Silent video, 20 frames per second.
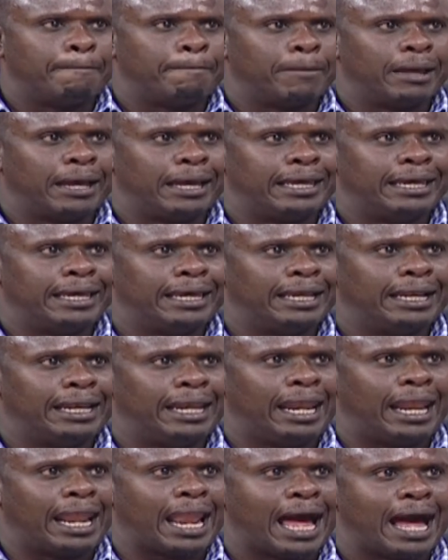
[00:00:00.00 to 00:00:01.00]
He
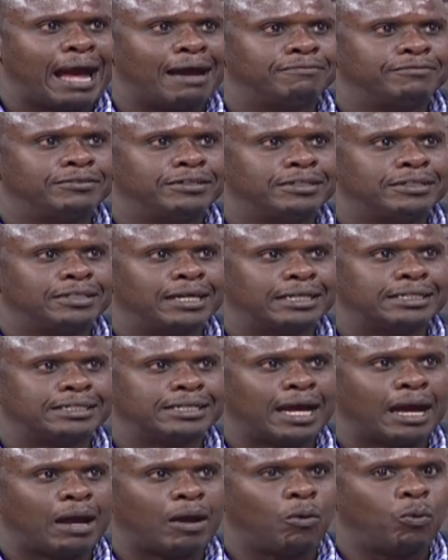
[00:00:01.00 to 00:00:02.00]
loved
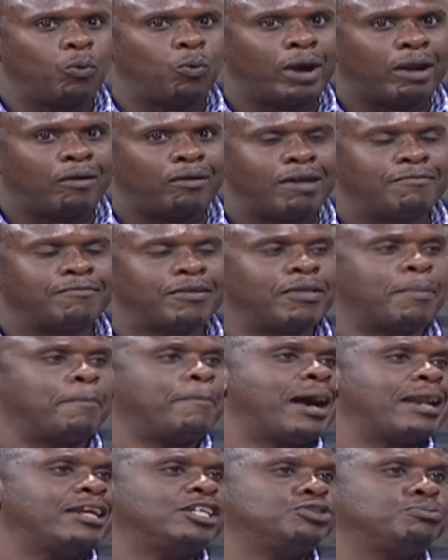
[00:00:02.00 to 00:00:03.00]
that wherever the
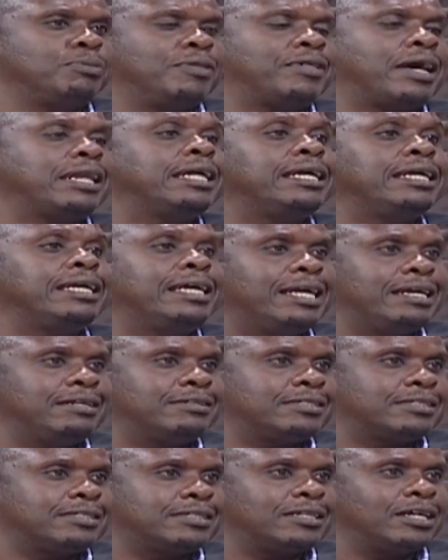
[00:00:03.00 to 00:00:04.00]
punishment that he
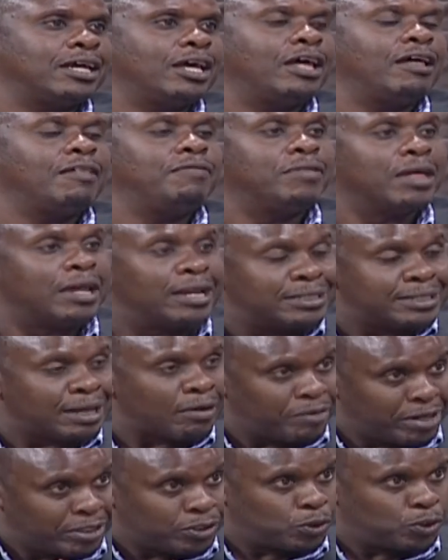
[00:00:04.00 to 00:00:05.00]
gives, there is a
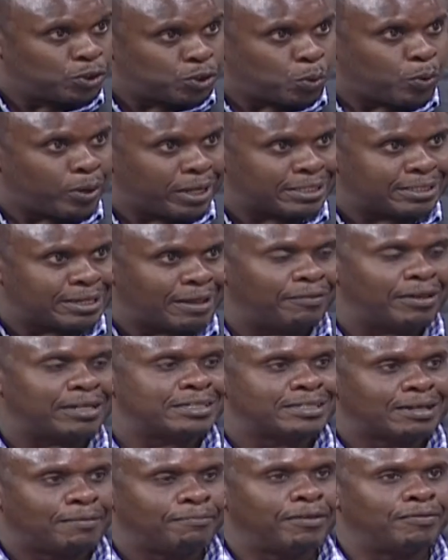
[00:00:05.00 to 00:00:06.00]
reason to it, and there's
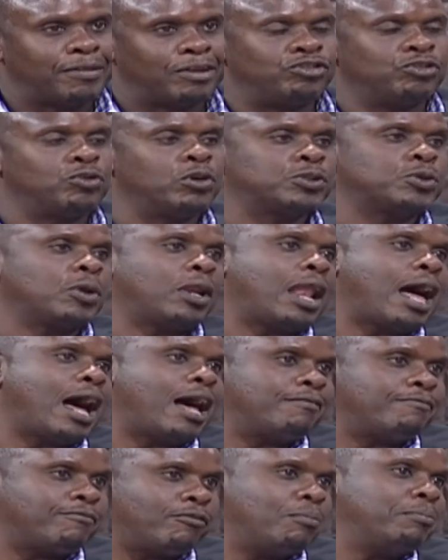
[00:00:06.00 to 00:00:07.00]
something that you got to
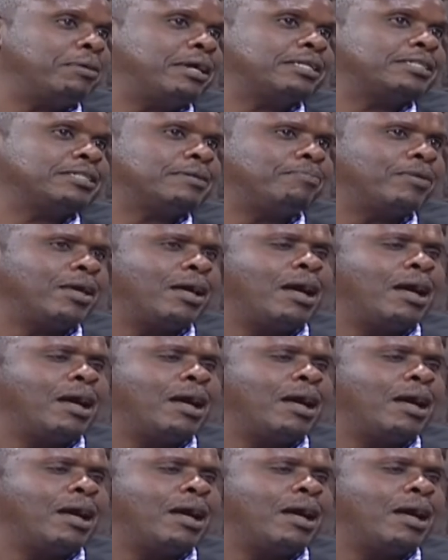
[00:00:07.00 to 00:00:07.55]
learn from it.